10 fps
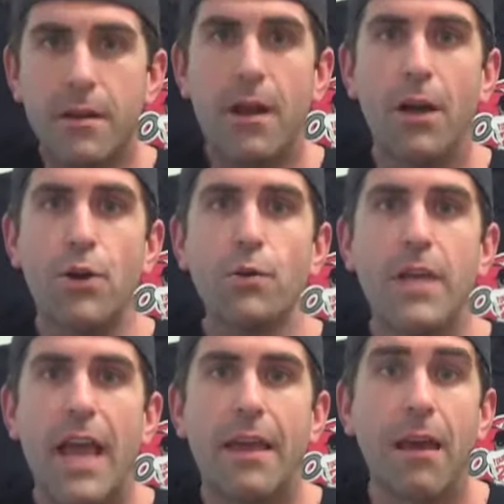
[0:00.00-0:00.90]
a new
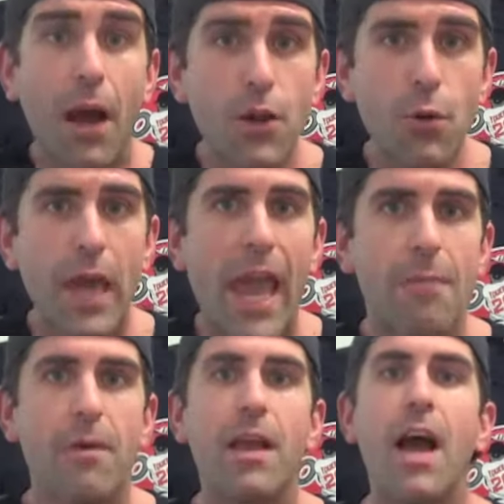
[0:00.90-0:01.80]
day, a new game,
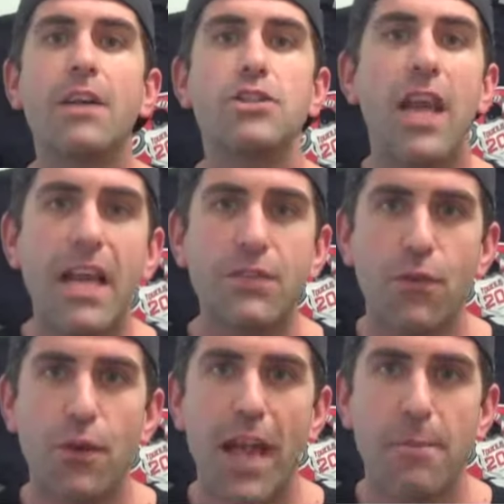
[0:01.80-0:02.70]
a chance for
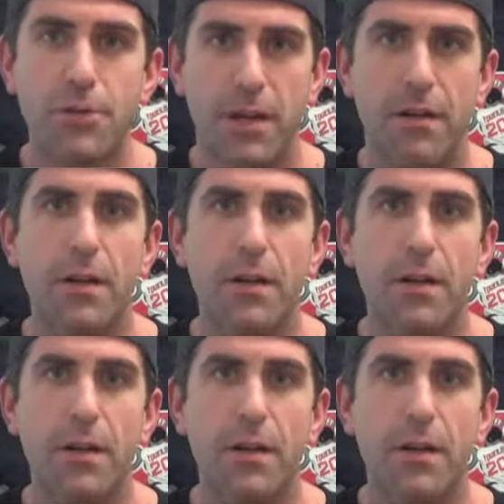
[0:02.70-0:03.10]
redemption.